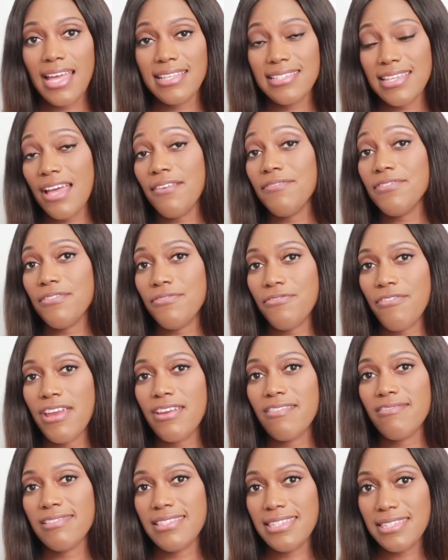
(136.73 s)
and have the
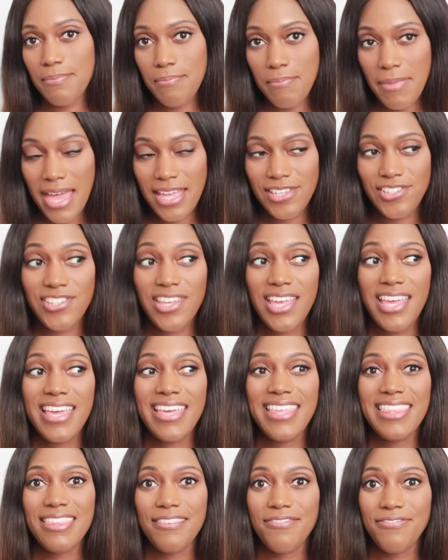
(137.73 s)
fragrance match
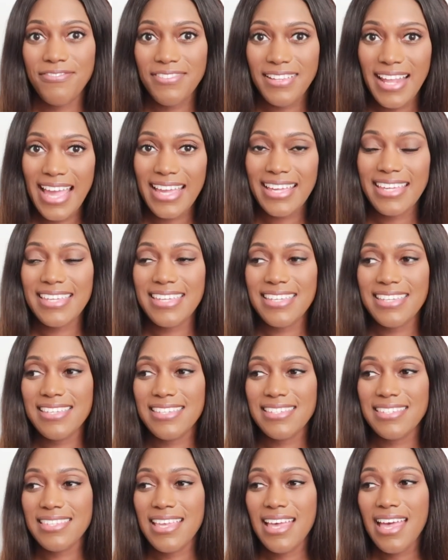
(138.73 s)
the
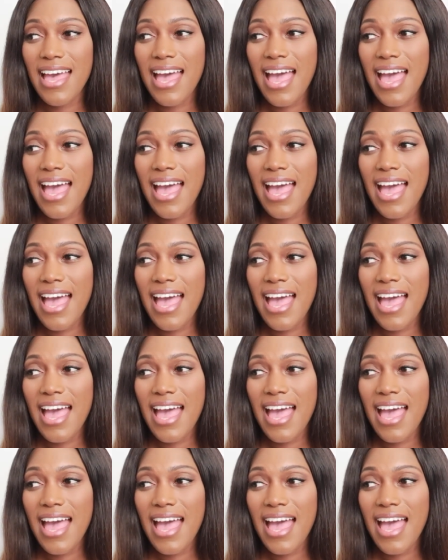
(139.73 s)
flankers.